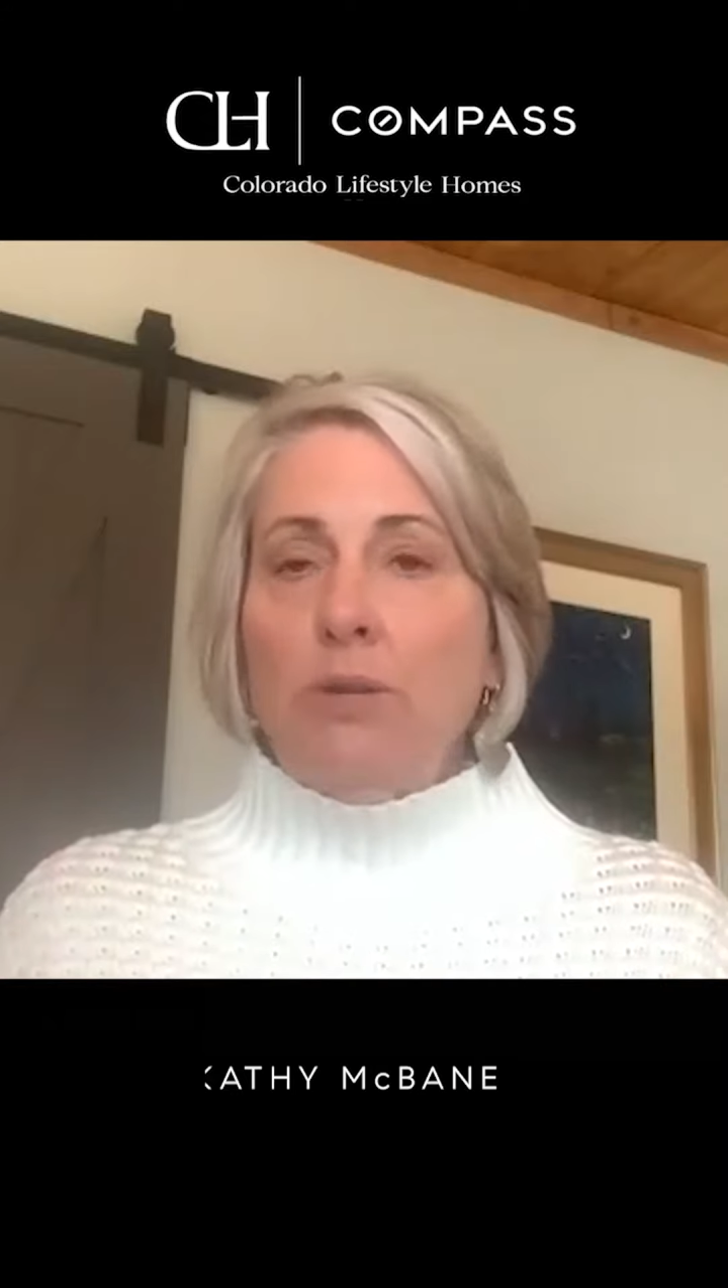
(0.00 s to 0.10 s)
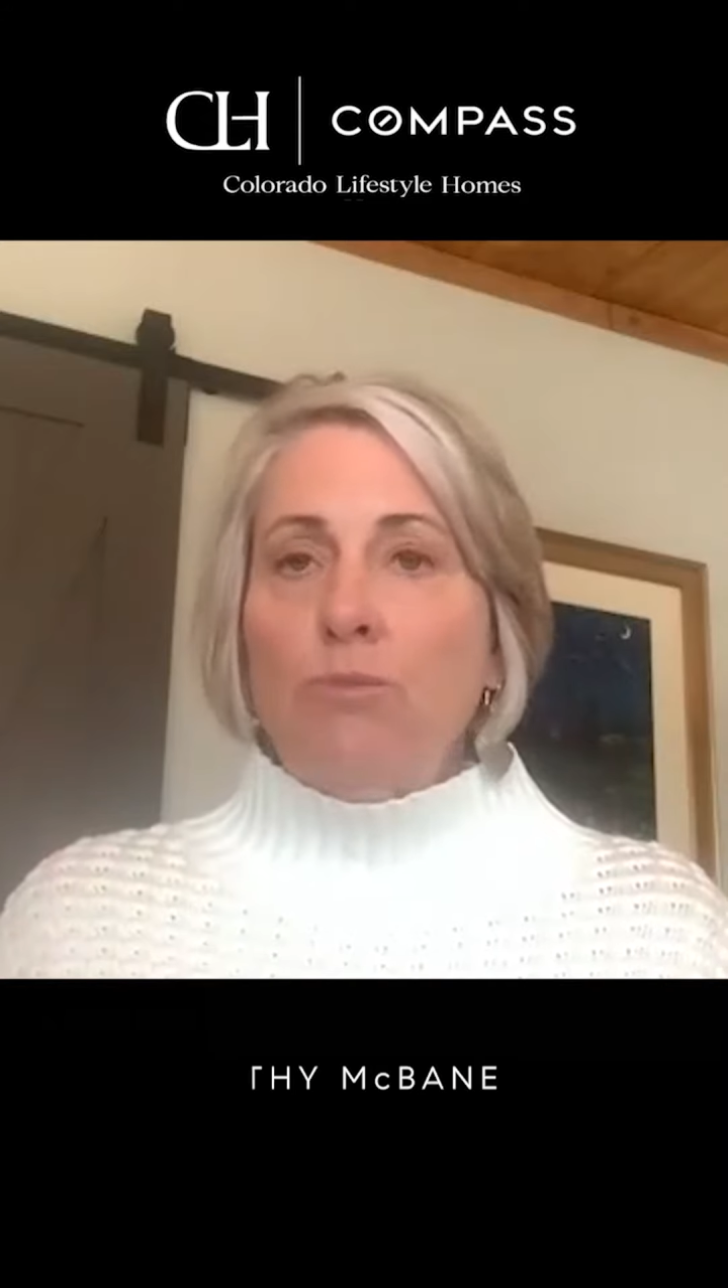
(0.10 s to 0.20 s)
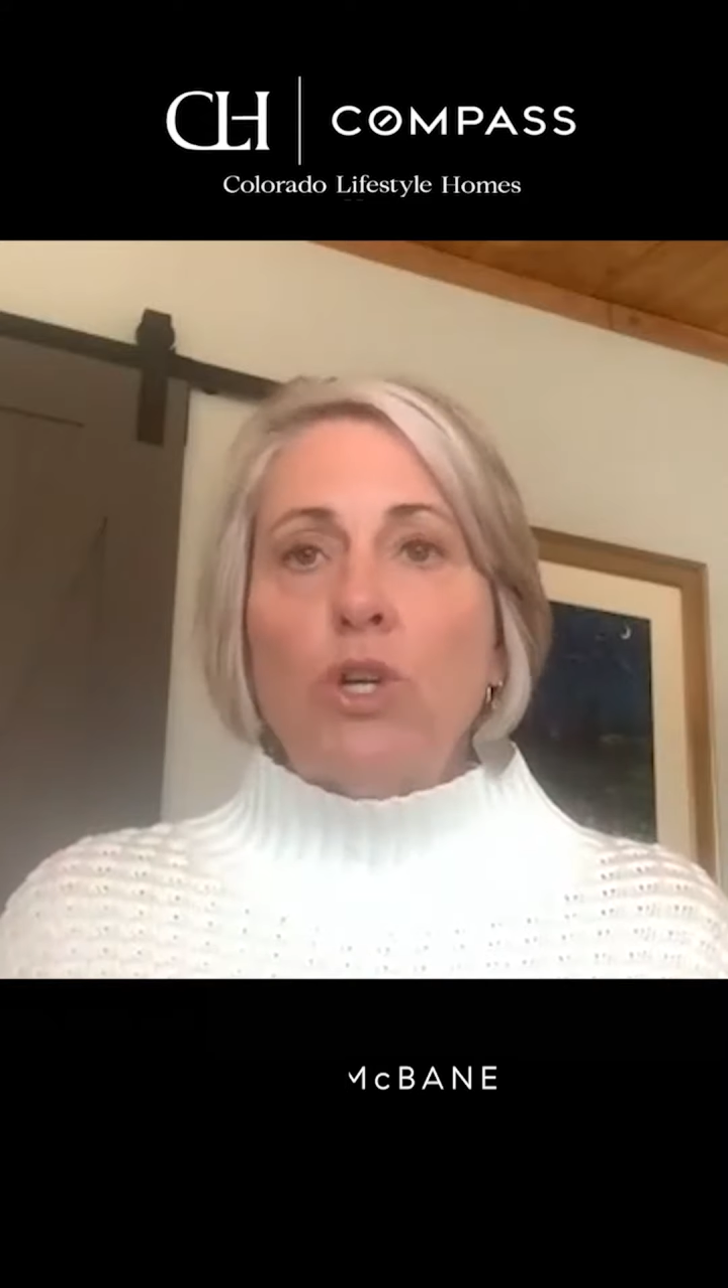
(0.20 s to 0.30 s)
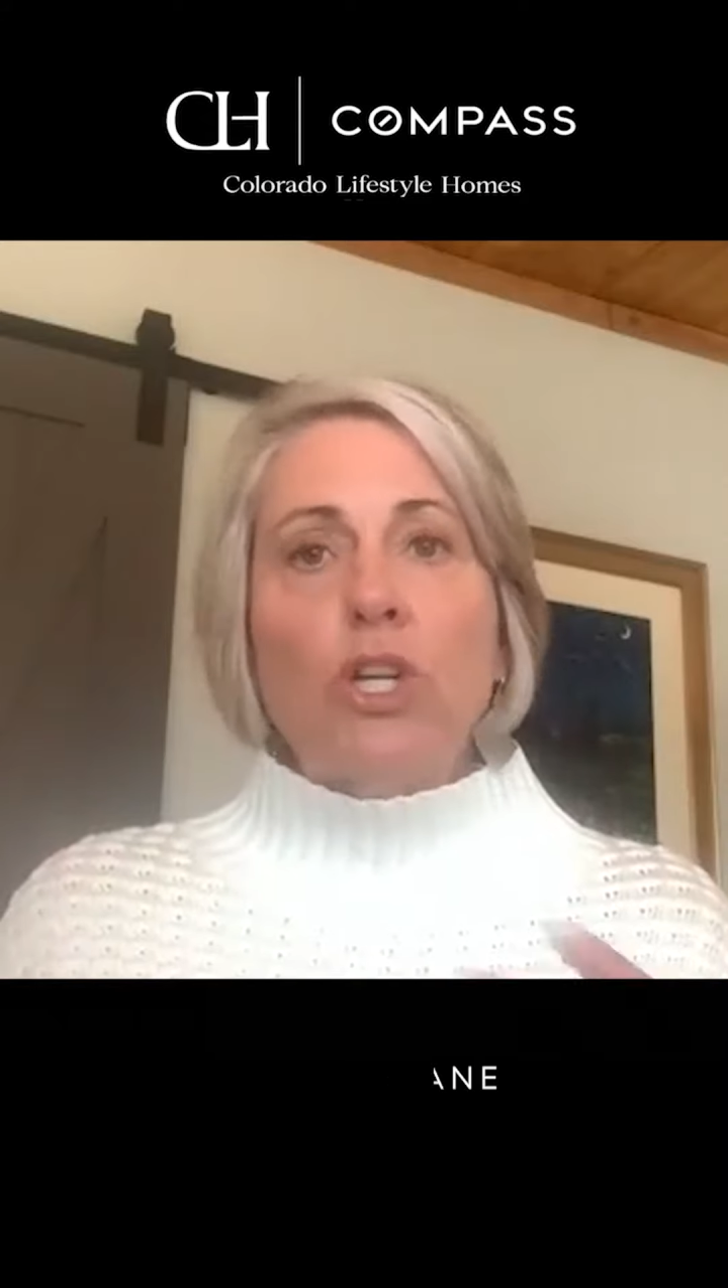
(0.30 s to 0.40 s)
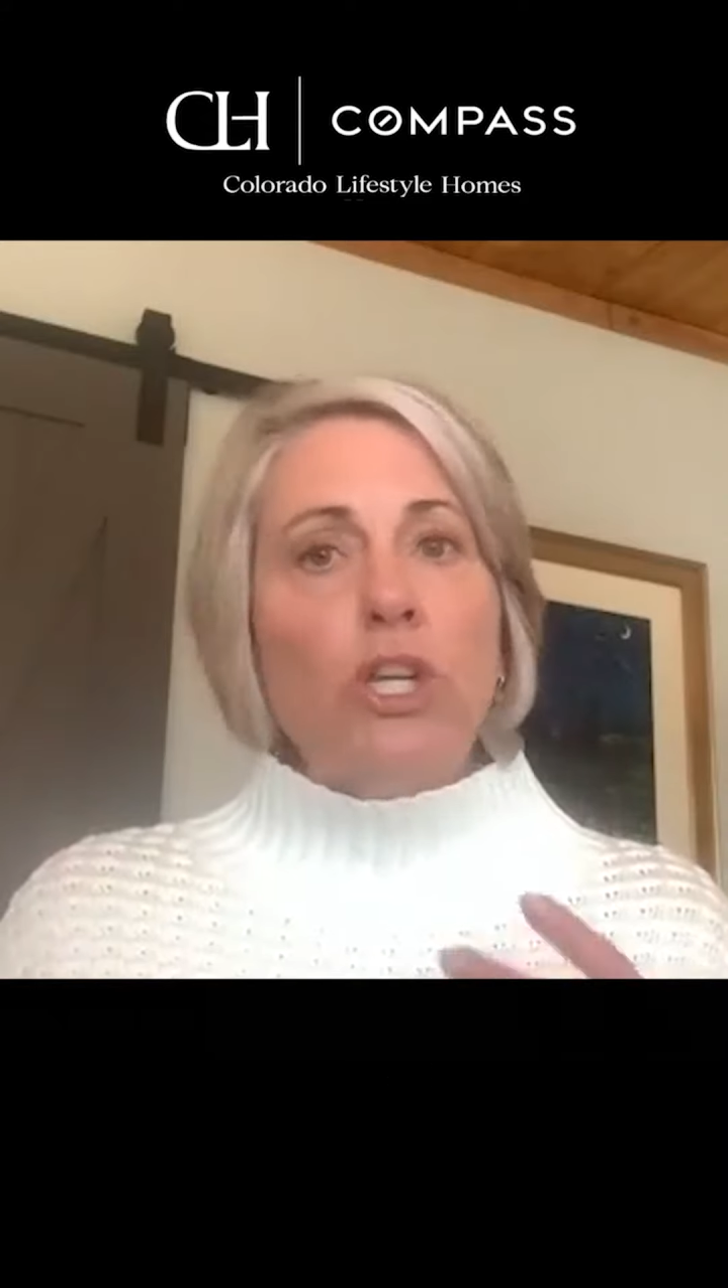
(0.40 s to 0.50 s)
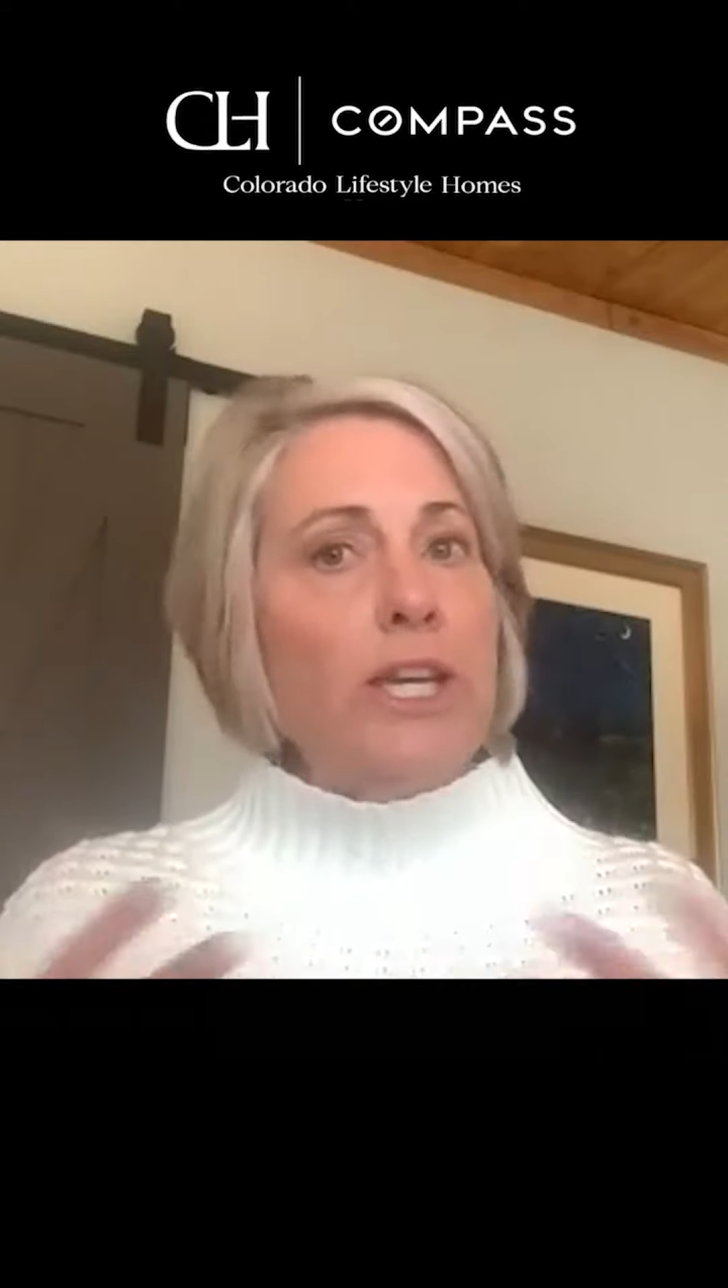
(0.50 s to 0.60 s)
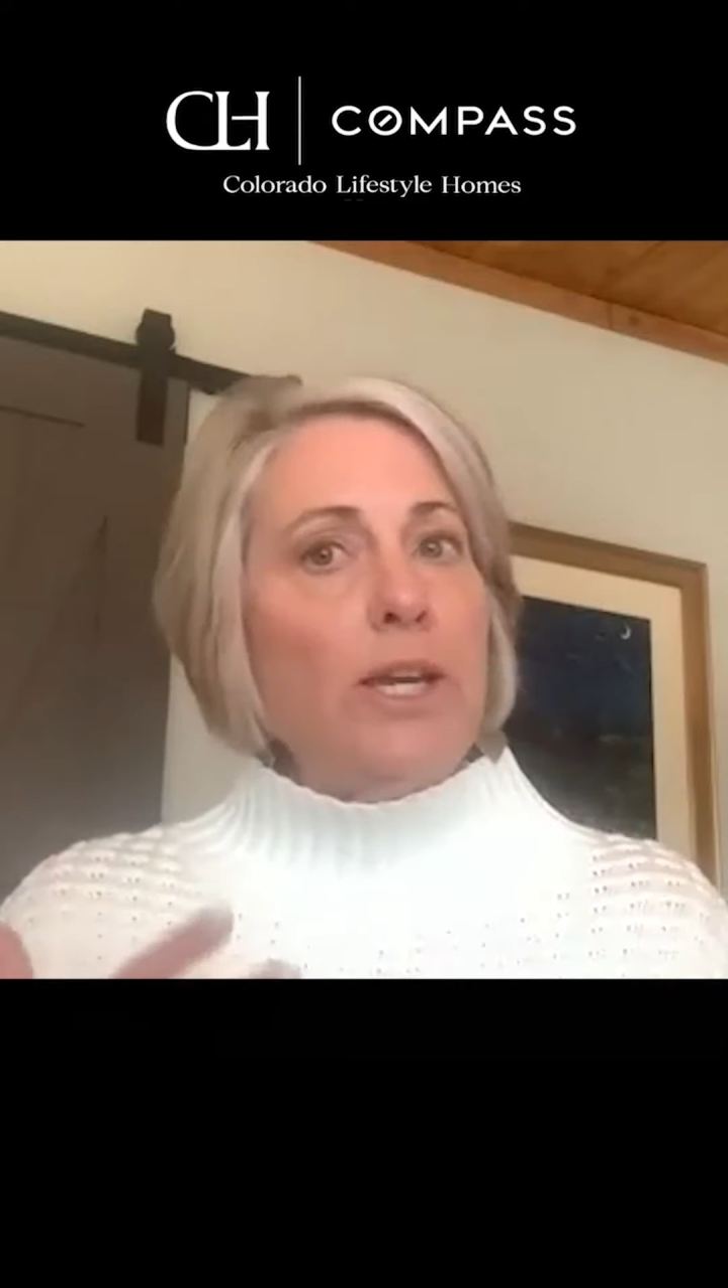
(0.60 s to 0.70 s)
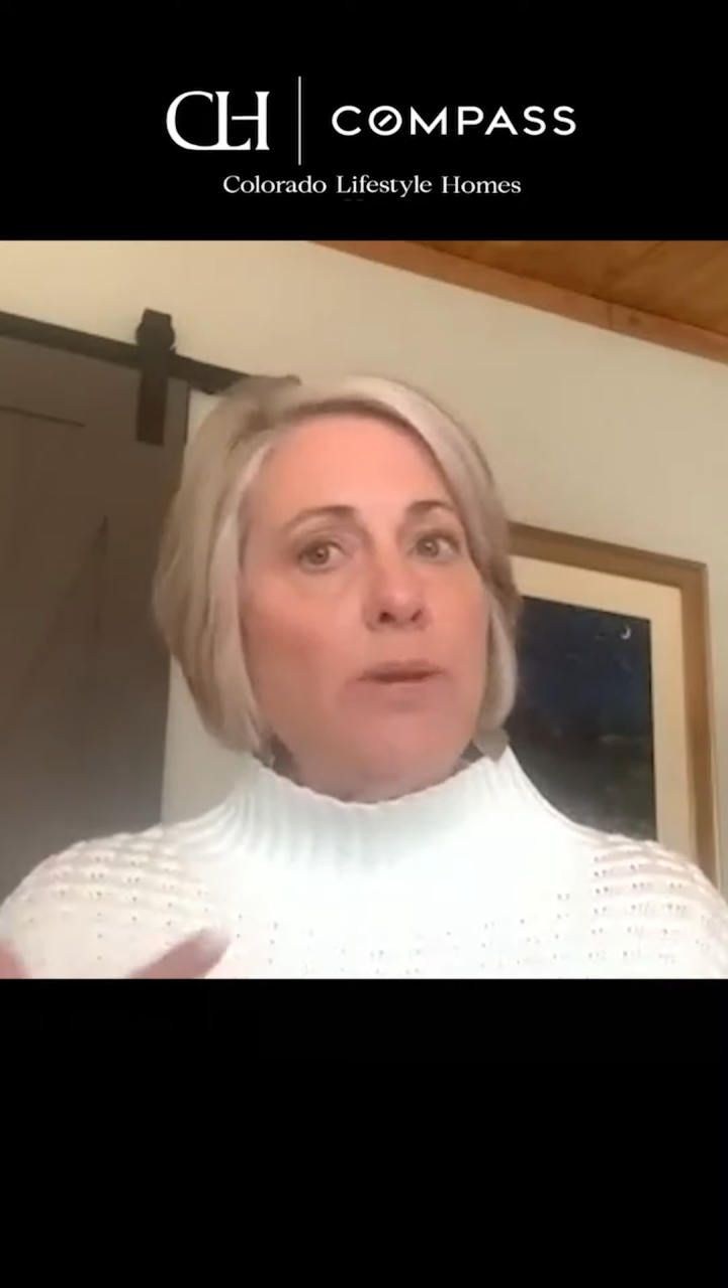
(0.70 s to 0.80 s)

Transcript: and we're looking